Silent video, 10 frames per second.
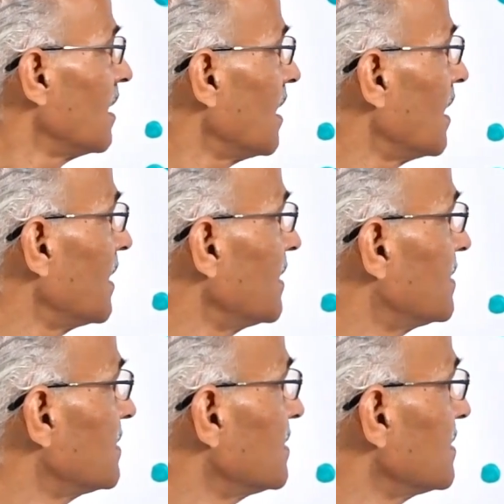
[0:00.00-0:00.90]

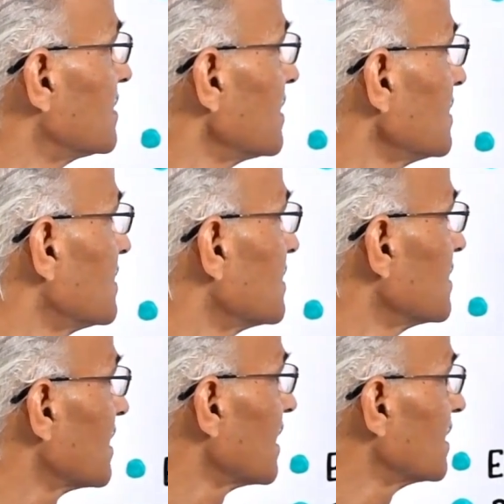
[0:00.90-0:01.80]
and such
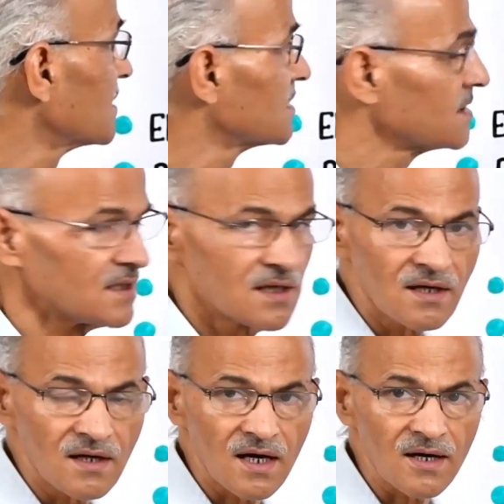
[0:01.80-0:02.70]
cracks
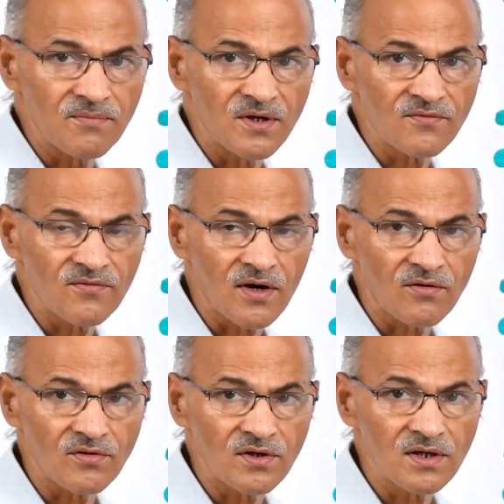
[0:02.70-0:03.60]
have been
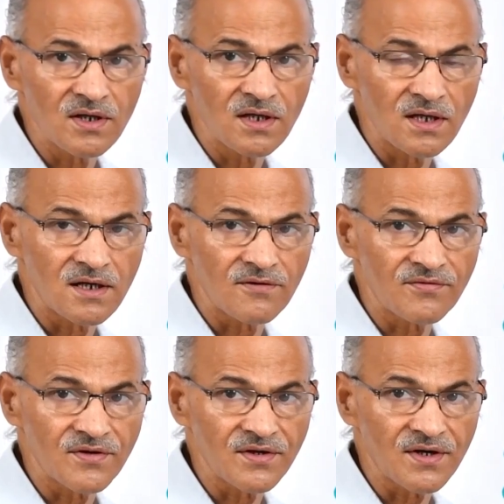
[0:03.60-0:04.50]
found in
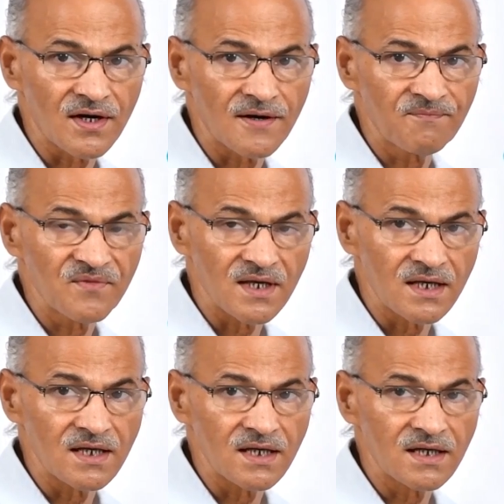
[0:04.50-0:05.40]
Africa,
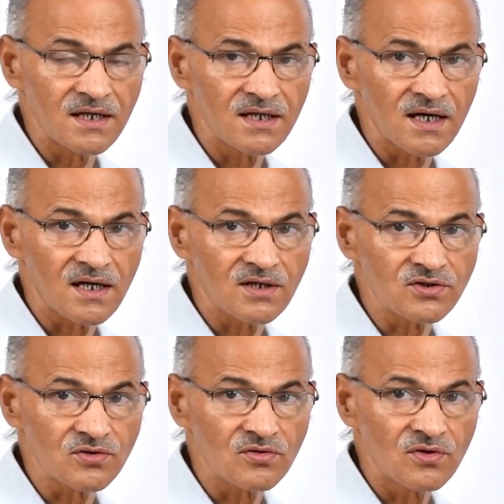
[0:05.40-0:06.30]
in India
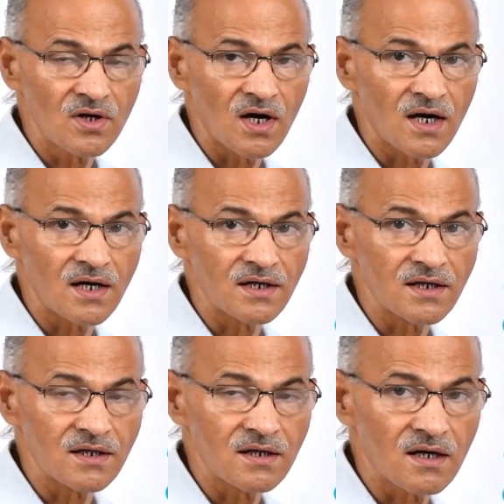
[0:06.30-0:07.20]
also, and
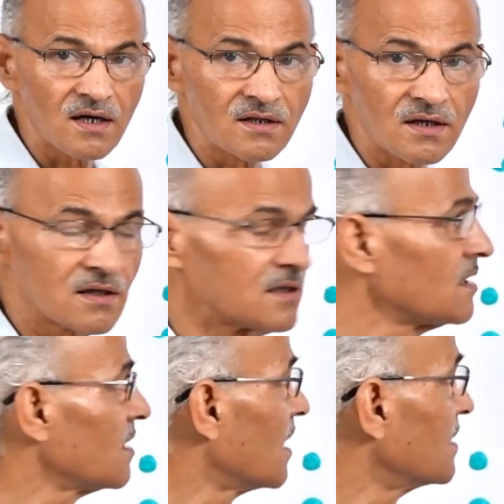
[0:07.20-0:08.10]
in other
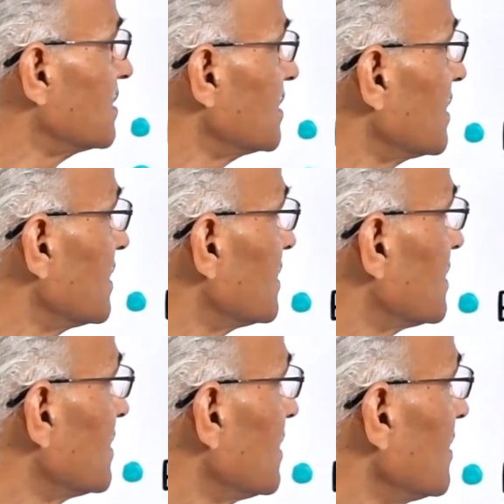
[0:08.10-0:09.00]
continents.
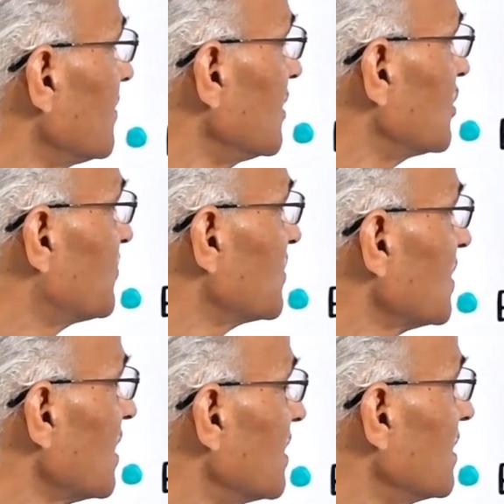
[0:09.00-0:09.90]

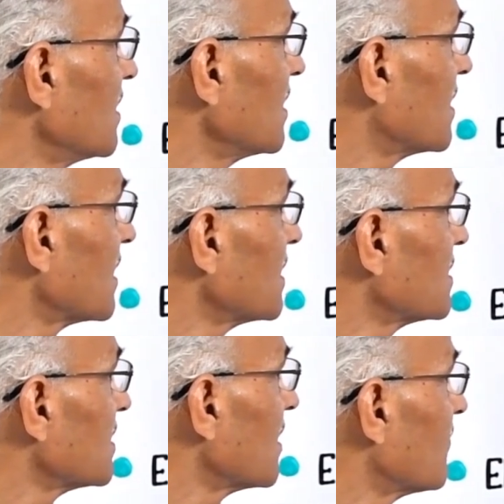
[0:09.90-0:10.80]
Especially
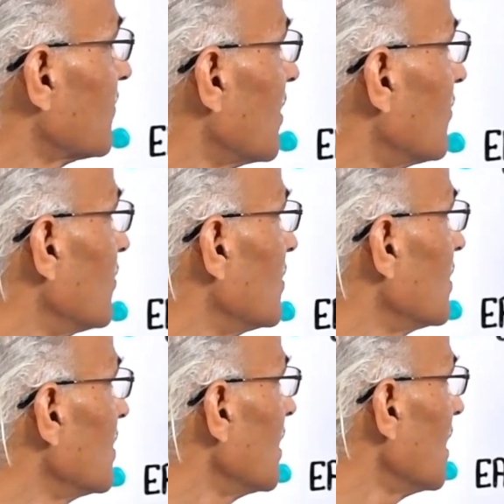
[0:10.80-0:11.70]
cracks are found
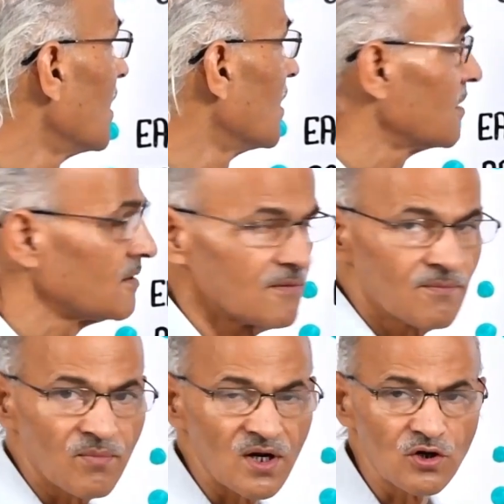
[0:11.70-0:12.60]
on
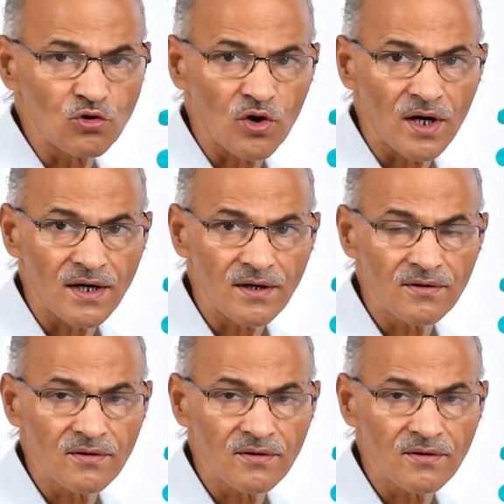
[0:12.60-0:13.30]
plateau land.